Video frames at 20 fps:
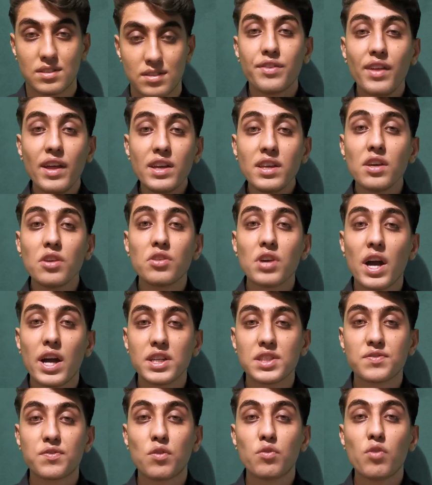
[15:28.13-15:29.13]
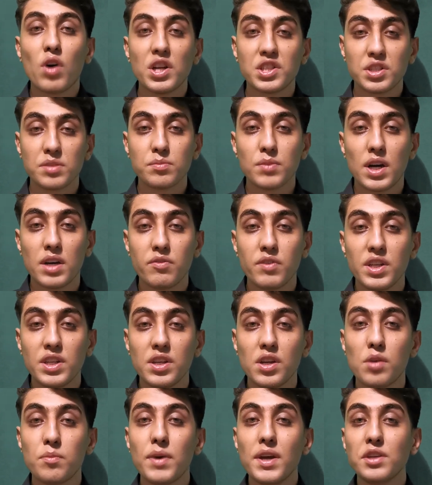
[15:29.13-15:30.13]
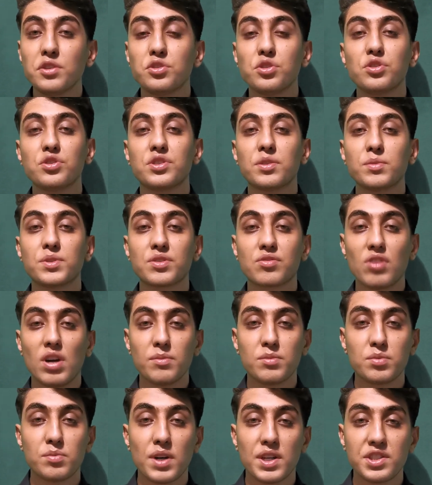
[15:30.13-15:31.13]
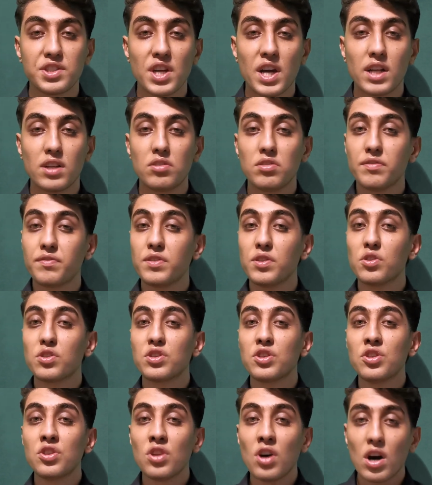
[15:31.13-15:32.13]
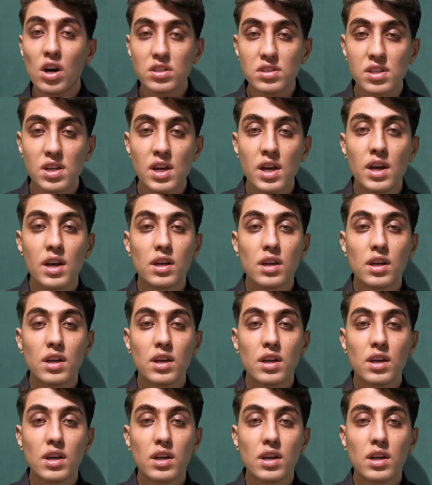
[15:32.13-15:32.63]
Thank you guys for watching my video. Make sure to subscribe to my channel if you're not.